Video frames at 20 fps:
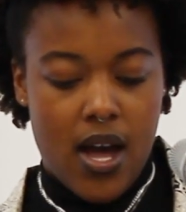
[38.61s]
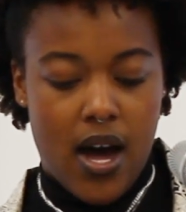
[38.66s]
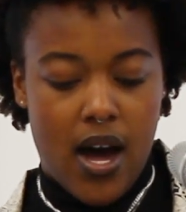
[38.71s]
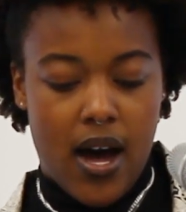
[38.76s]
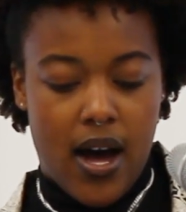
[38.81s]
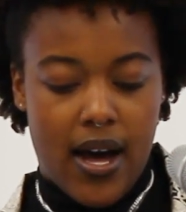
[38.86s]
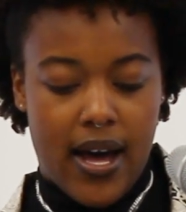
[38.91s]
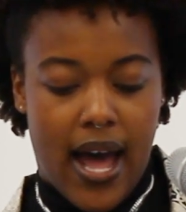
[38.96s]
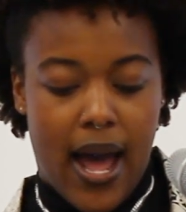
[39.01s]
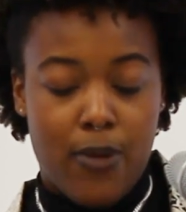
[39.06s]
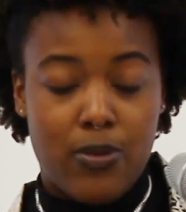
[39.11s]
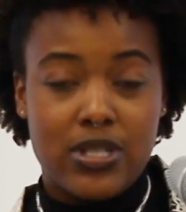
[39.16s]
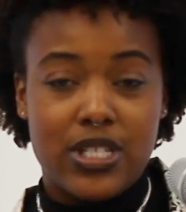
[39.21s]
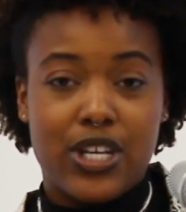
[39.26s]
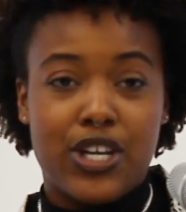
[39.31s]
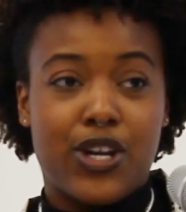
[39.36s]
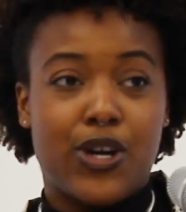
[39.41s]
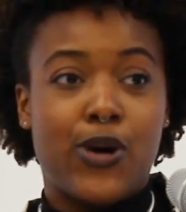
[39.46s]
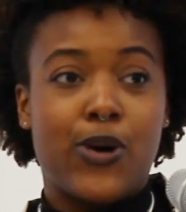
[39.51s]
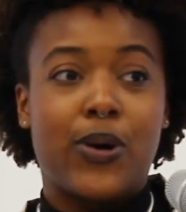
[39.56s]
Uh, I
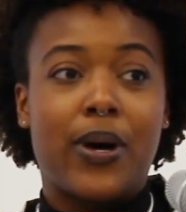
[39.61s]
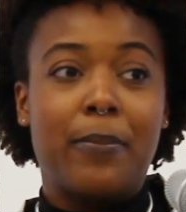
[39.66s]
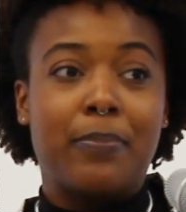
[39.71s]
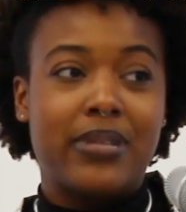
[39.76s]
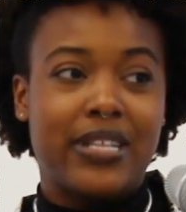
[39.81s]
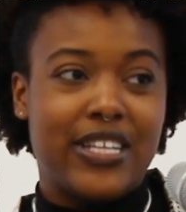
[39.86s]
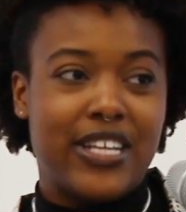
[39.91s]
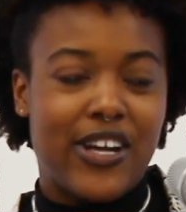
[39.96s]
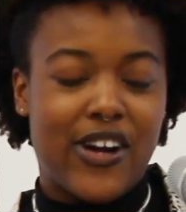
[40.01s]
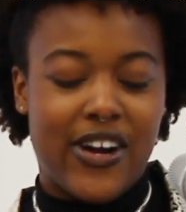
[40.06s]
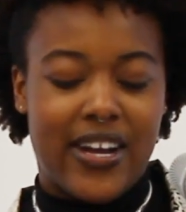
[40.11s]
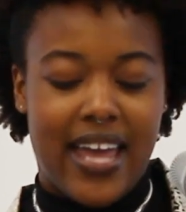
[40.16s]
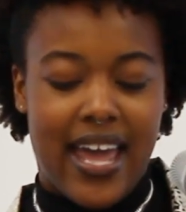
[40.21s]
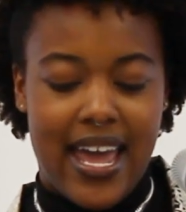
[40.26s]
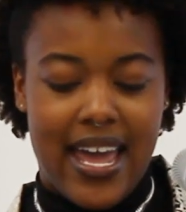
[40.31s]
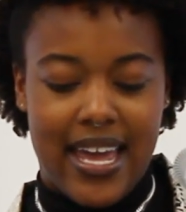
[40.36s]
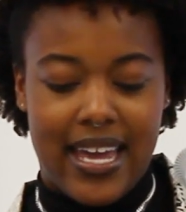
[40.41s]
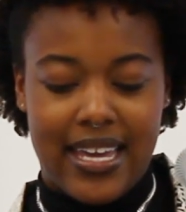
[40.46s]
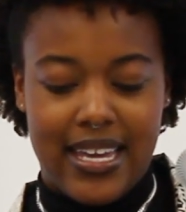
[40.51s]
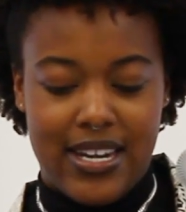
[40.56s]
wasn't going to go completely
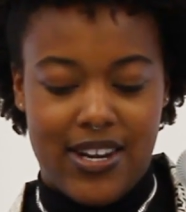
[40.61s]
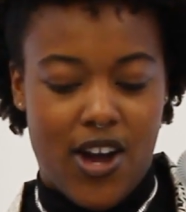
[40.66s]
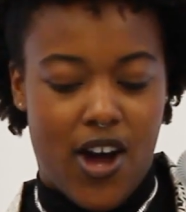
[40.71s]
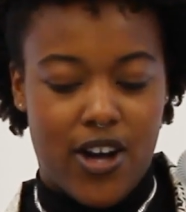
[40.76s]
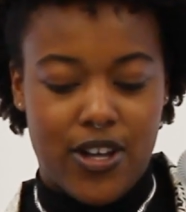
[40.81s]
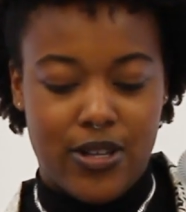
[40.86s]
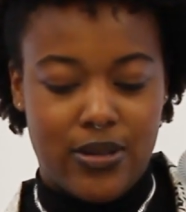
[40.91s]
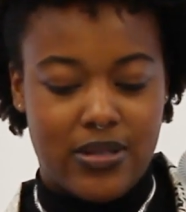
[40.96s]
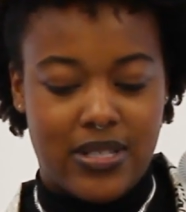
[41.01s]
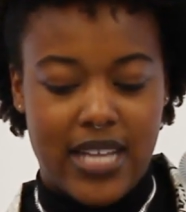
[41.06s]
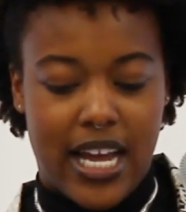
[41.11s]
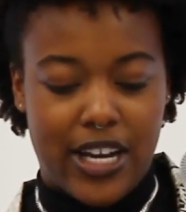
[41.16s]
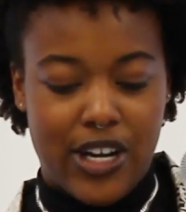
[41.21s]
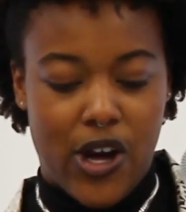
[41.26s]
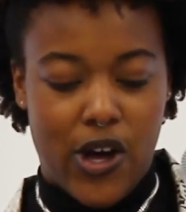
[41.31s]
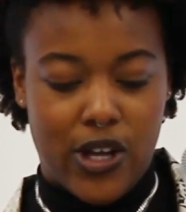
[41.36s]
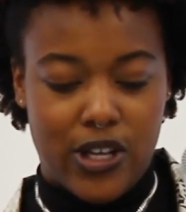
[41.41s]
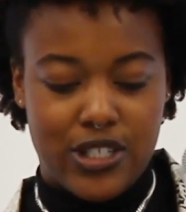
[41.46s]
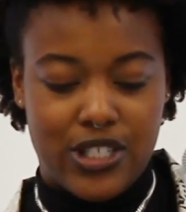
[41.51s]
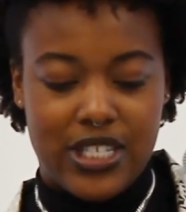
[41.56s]
archaic and not use
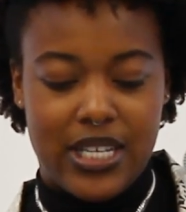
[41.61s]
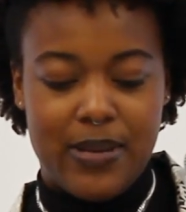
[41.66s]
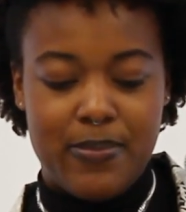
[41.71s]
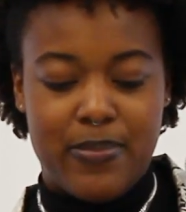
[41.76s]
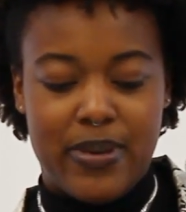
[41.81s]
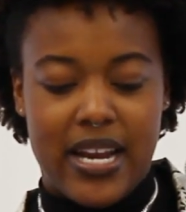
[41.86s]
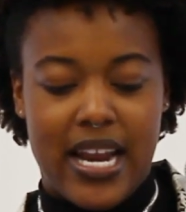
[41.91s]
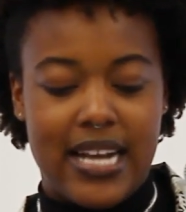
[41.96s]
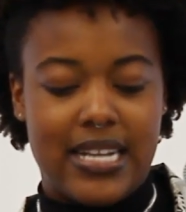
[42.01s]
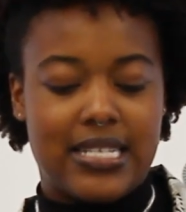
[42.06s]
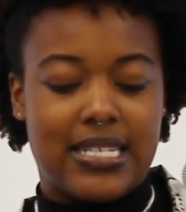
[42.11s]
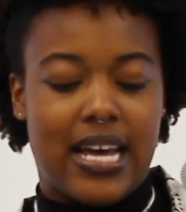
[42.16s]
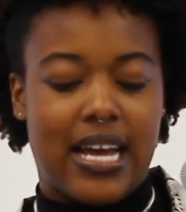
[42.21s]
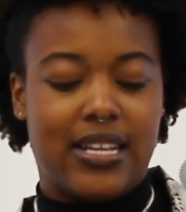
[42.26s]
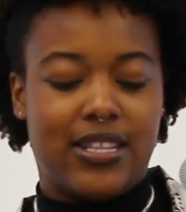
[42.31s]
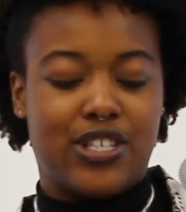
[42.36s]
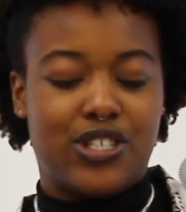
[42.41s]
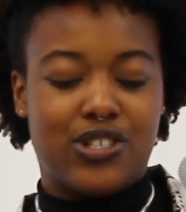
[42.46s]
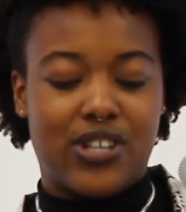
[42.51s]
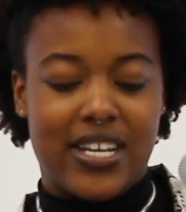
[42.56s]
technology, but I
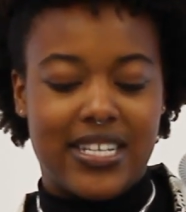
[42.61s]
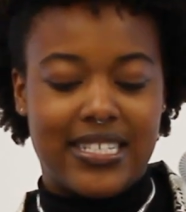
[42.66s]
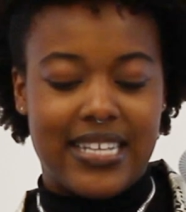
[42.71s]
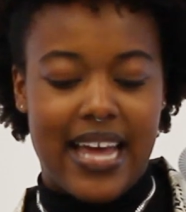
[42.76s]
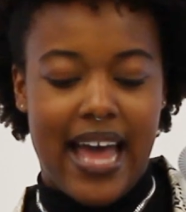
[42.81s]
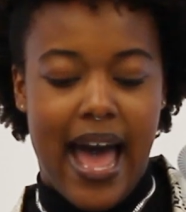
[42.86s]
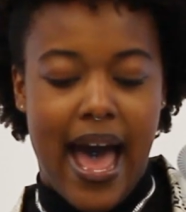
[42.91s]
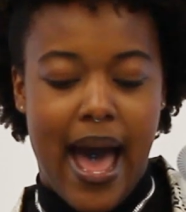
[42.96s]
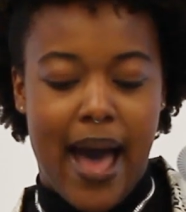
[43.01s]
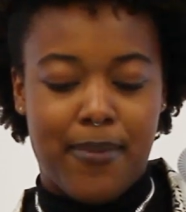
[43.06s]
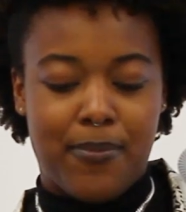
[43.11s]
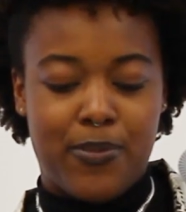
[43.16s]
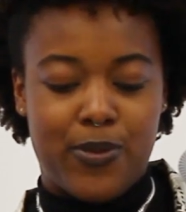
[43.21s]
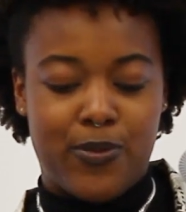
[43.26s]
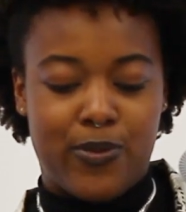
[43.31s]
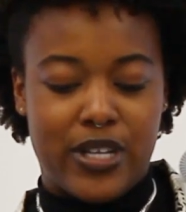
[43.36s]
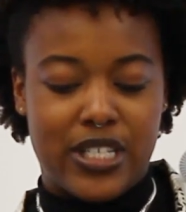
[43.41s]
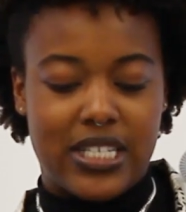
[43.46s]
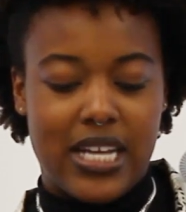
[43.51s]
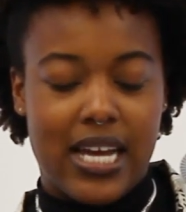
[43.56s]
decided the transit
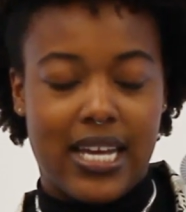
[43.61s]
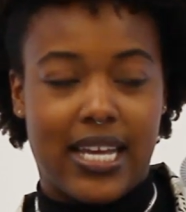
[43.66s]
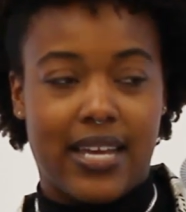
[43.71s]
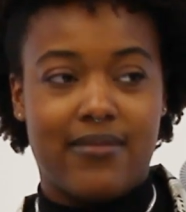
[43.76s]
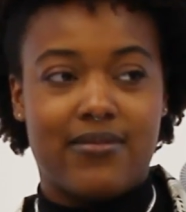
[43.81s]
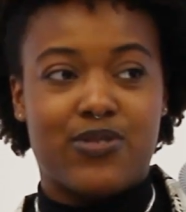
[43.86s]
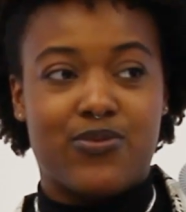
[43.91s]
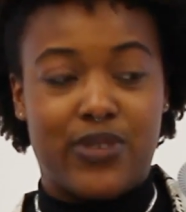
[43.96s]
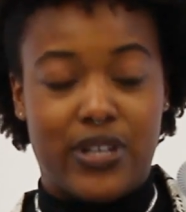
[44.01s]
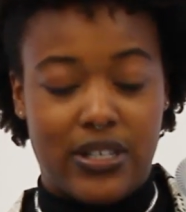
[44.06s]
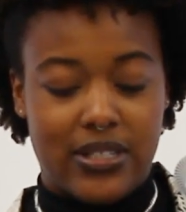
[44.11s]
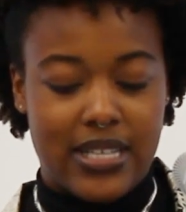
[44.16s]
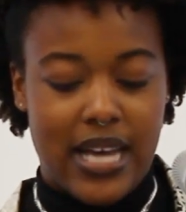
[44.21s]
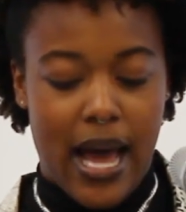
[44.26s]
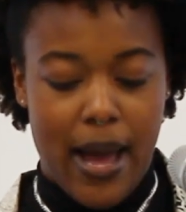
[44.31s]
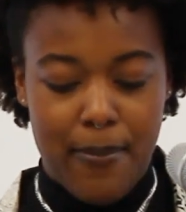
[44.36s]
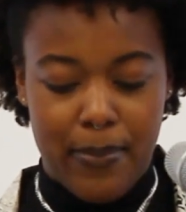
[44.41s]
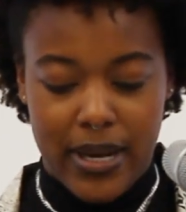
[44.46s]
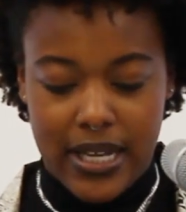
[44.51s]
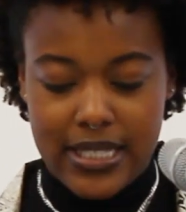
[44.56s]
app, which gives
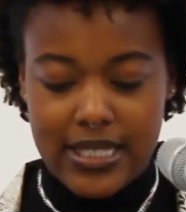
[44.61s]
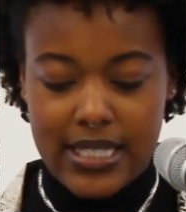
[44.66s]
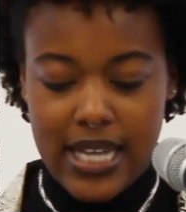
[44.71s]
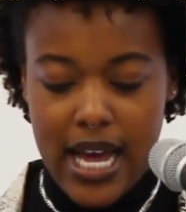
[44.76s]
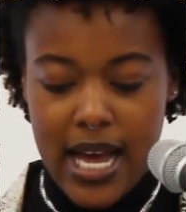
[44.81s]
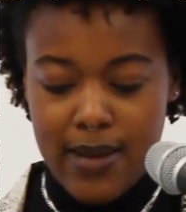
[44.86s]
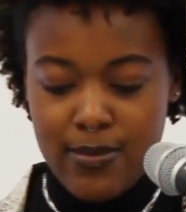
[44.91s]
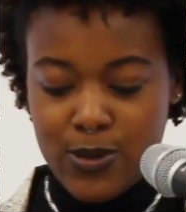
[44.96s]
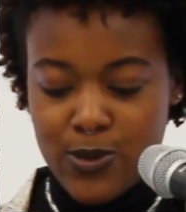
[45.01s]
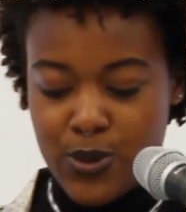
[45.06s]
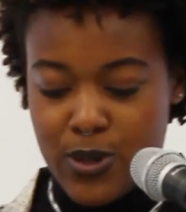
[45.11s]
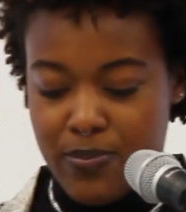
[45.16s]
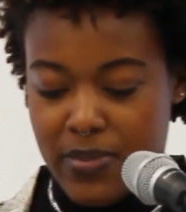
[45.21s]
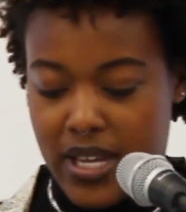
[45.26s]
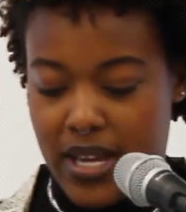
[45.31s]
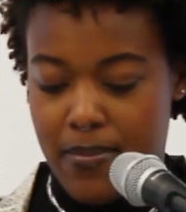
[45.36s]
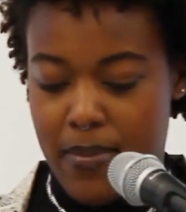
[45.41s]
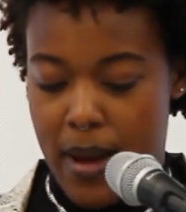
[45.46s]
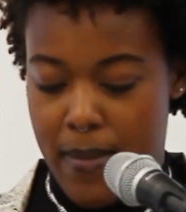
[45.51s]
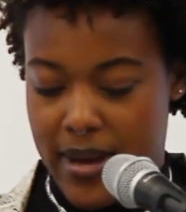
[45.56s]
real-time bus times, would
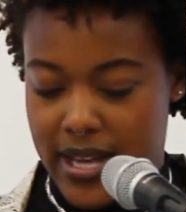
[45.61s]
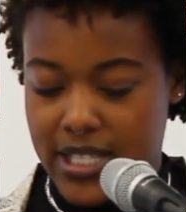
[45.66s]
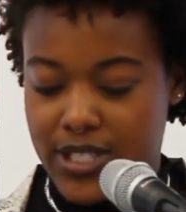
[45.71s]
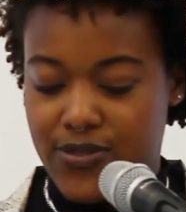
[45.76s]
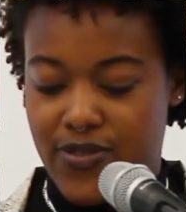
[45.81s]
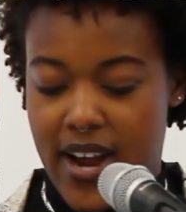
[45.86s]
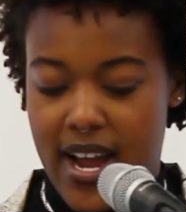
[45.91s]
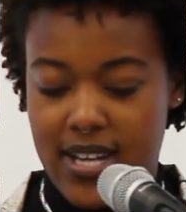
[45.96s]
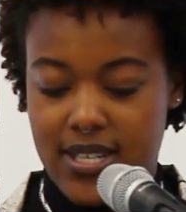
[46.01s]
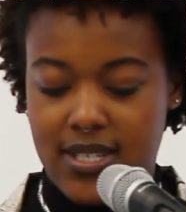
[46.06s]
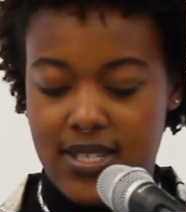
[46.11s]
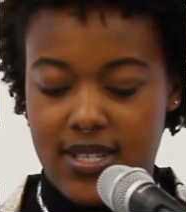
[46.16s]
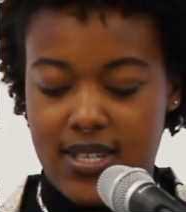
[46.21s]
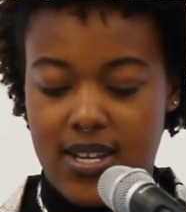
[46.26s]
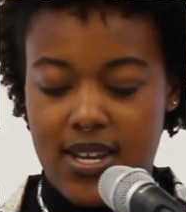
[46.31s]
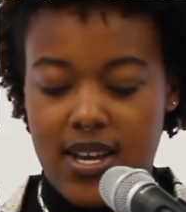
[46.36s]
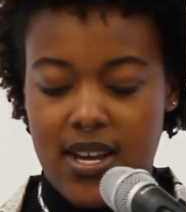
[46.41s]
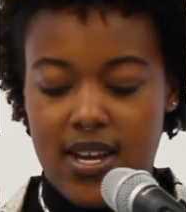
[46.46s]
be my best friend.